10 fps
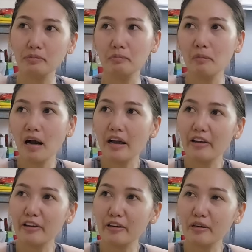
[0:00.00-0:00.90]

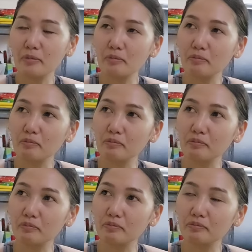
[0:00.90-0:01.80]
My
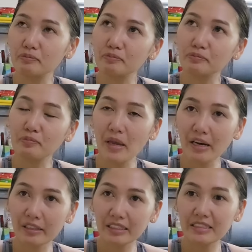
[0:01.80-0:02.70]

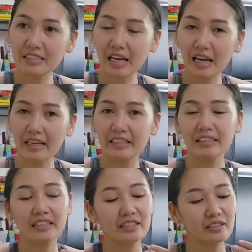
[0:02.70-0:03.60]
parents'
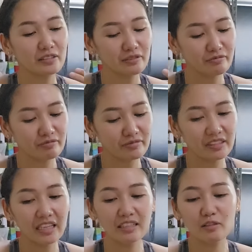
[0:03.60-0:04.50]
side,
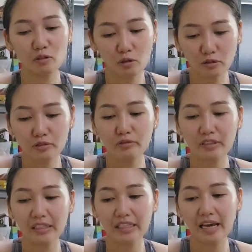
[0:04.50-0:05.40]
they don't
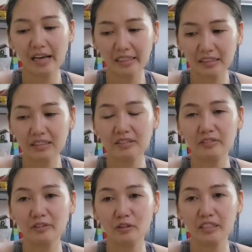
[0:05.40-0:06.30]
really ask
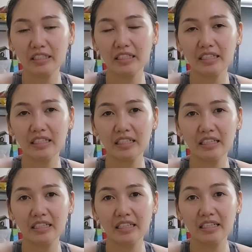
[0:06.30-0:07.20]
for
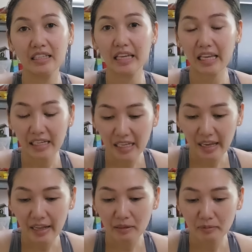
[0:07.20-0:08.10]

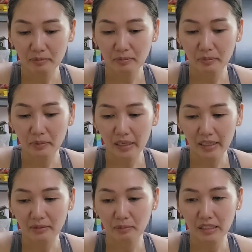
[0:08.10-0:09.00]
any help,
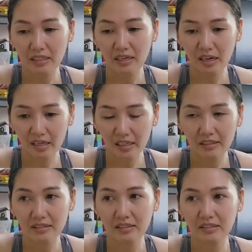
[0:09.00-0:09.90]
but
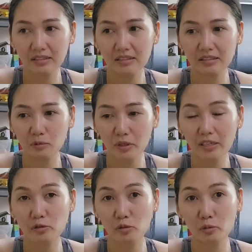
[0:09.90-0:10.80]
because
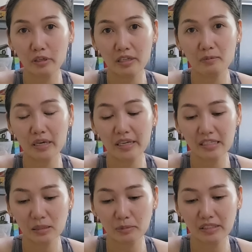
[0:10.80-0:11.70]
we are supporting my
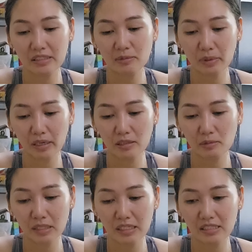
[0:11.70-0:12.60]
husband's
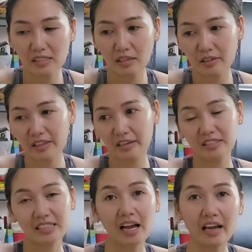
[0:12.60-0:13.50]
parents, because on
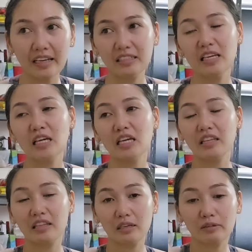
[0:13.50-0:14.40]
their side,
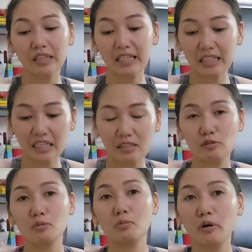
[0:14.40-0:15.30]
they really need
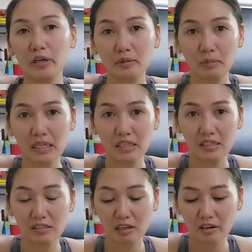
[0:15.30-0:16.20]
support
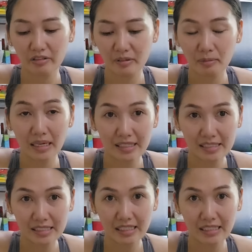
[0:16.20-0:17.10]
because of the
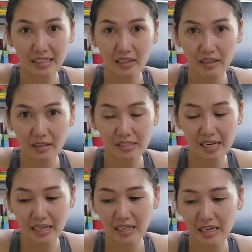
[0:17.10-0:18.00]
medicine that they're
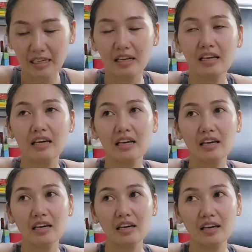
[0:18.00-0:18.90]
taking.
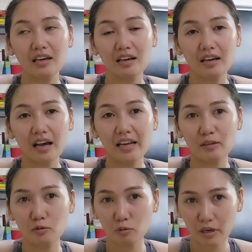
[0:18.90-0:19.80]
I
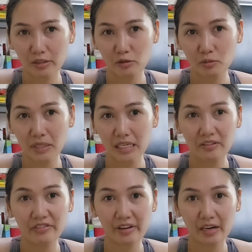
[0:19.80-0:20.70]
don't want to be
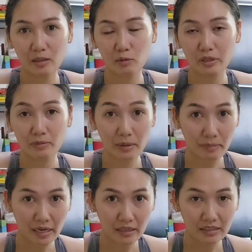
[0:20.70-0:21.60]
unfair with
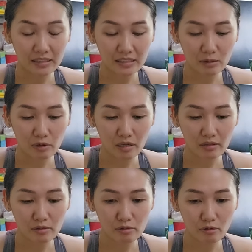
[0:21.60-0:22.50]
my parents as
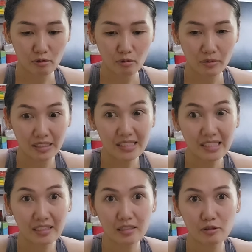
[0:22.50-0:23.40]
well. So we
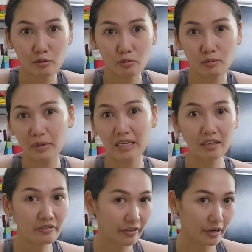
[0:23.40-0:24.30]
decided to
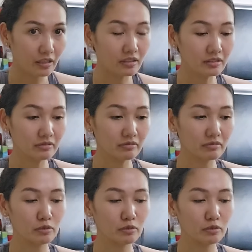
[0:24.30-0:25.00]
make it fair.